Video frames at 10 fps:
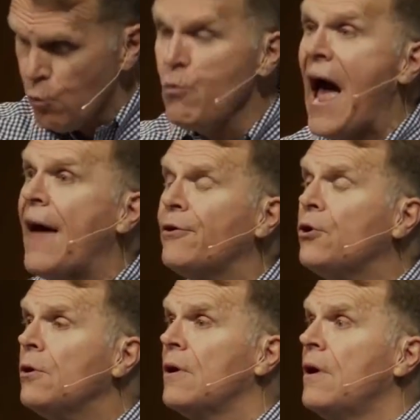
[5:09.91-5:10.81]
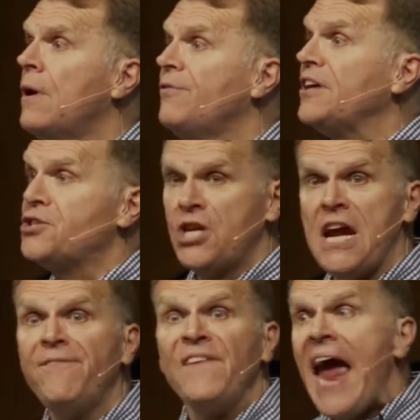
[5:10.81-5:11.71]
Rather, the
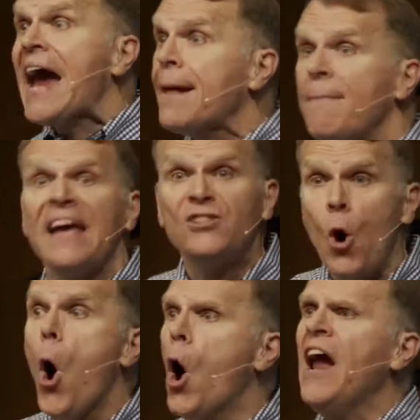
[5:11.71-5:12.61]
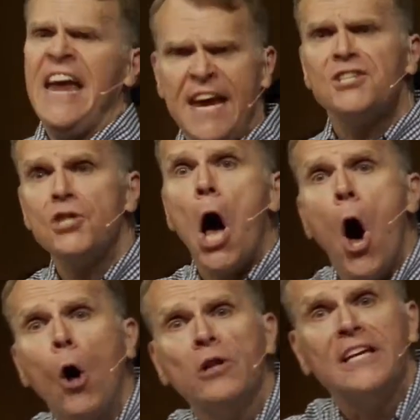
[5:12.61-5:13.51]
chief animator is the
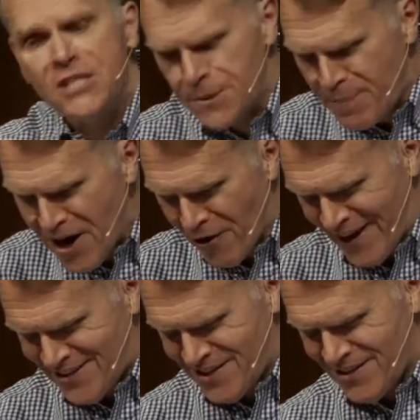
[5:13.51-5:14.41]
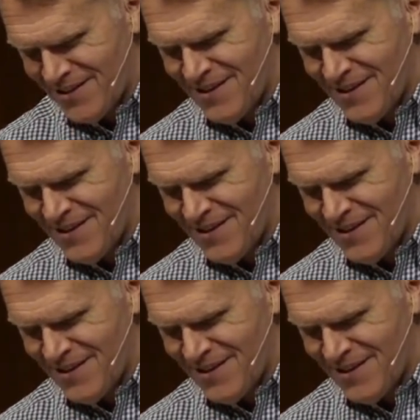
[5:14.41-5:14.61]
Holy Spirit.